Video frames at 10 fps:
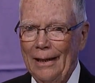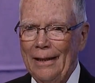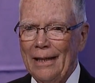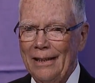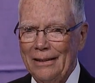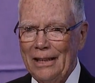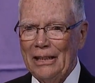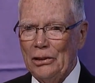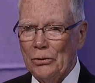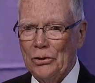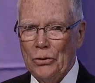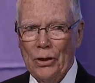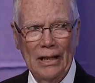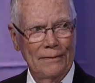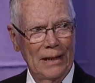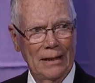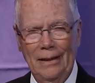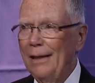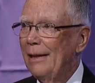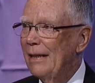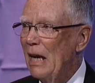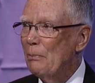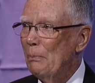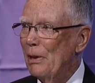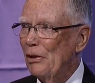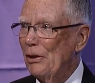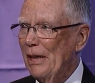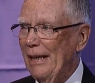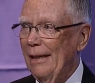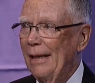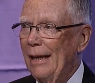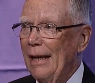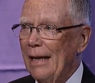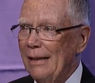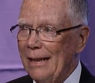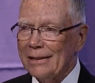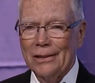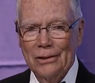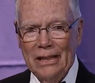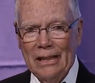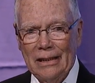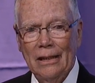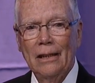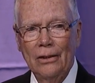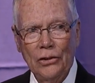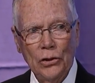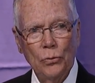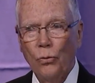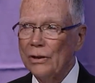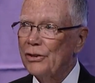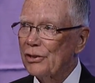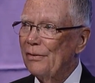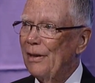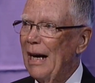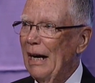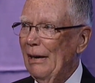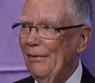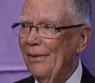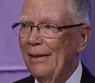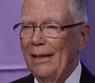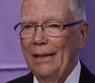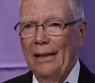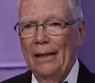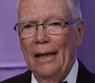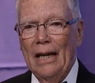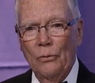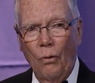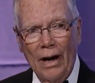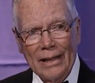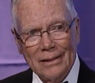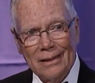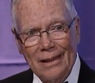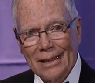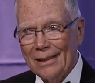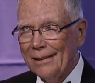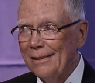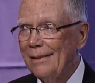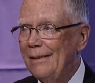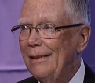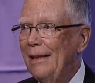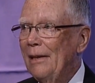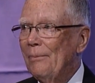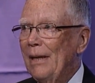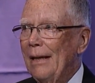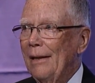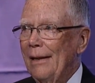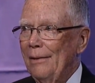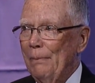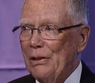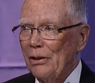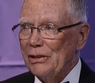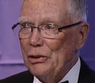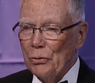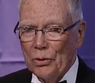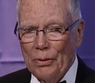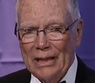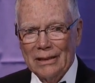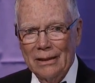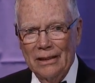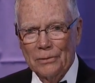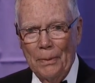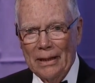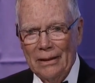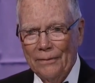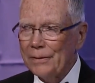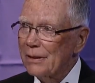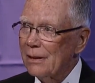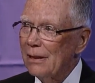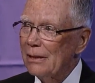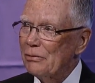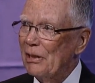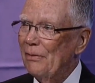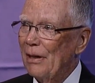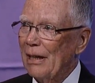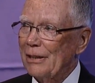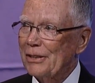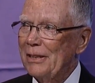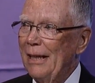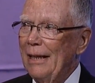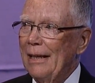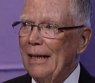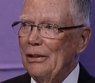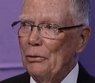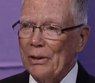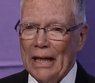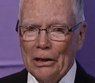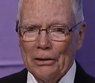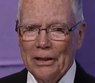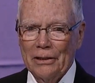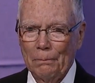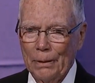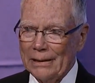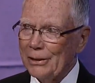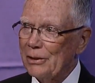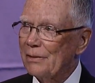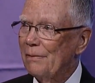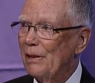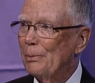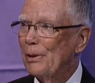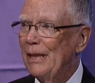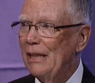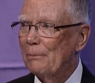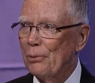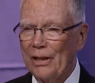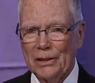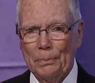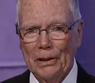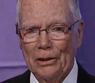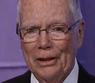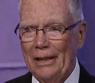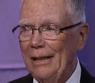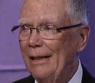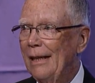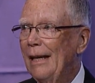that indeed you do have that capability, and yes, indeed, you would survive. And why is that? Because you were raised in this magnificent country of ours, and you inherited the blessings of liberty and prosperity,